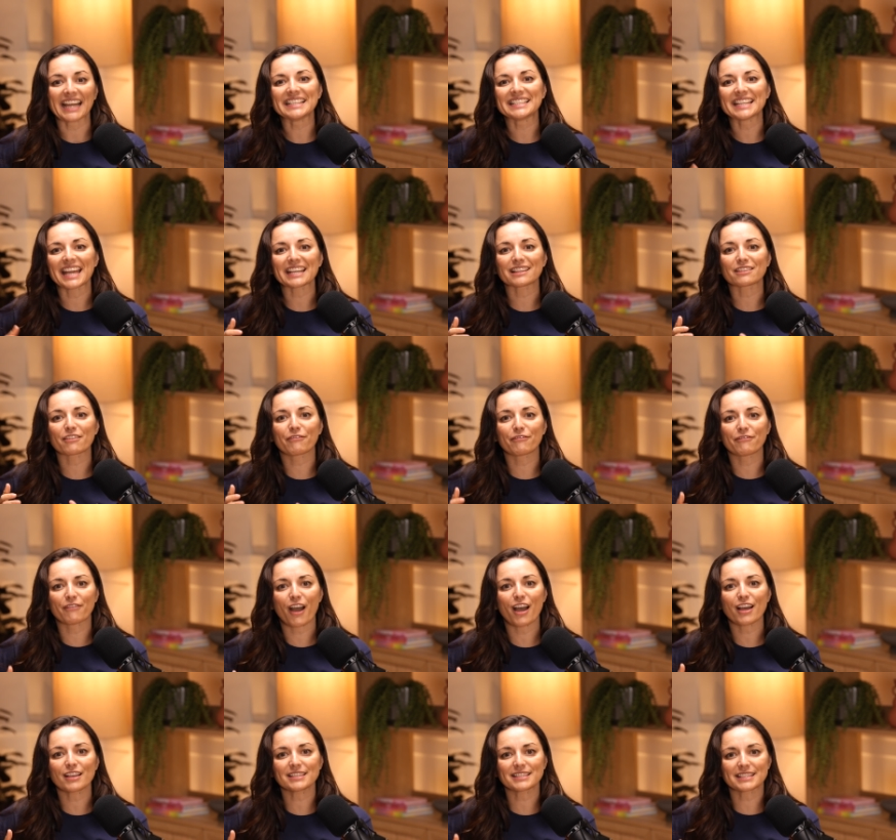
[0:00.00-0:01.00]
and take the
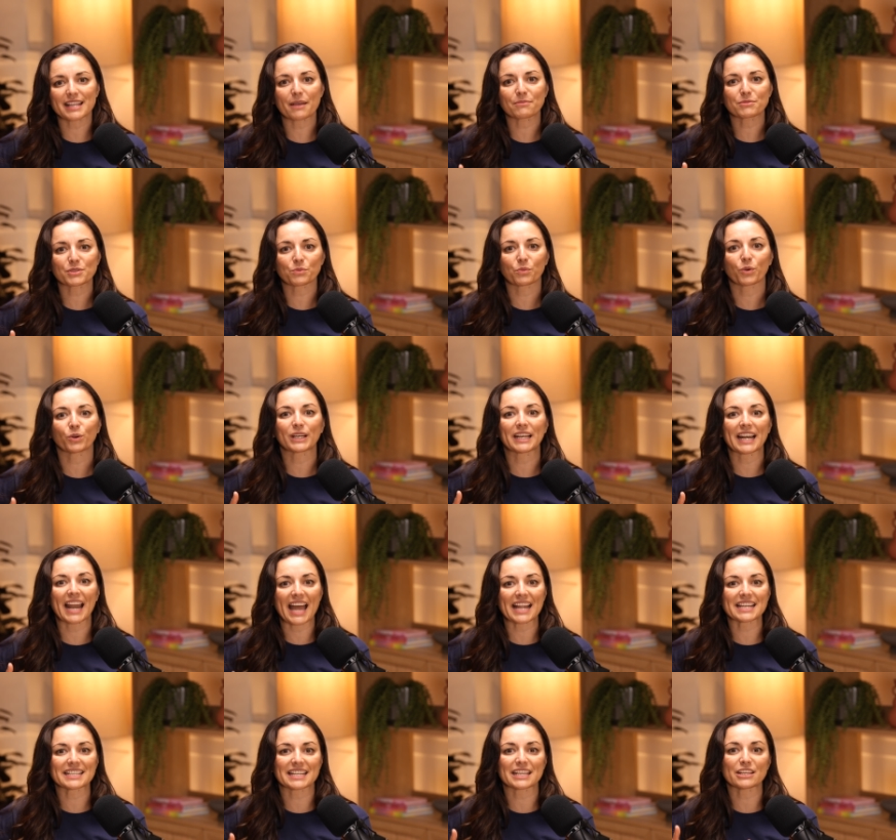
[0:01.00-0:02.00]
first step toward
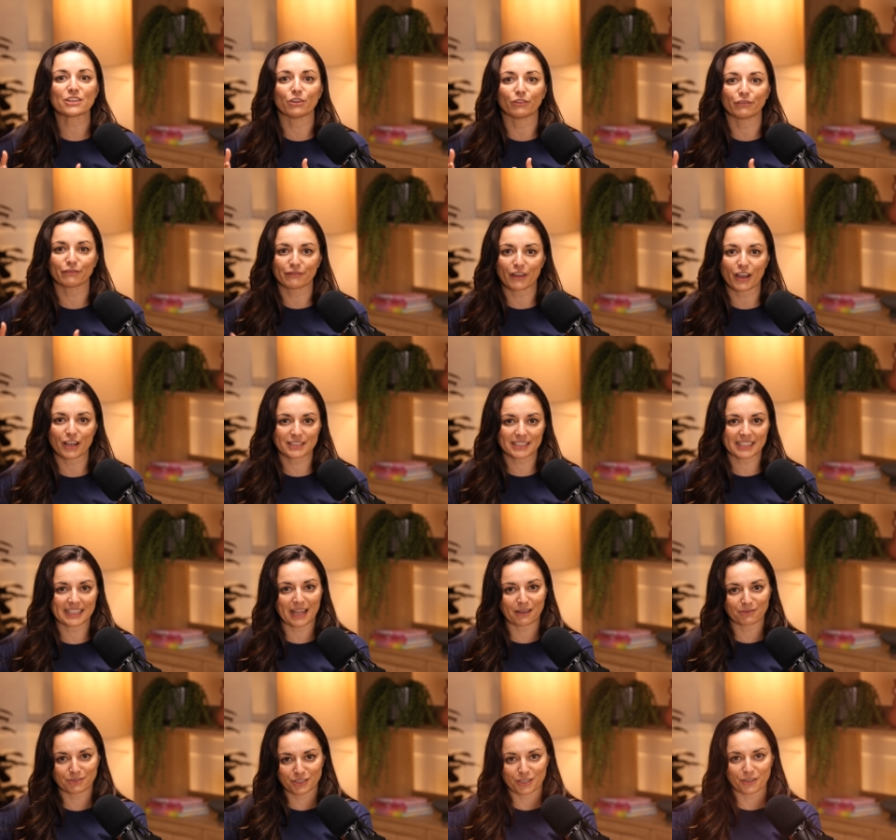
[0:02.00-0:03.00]
landing your first cloud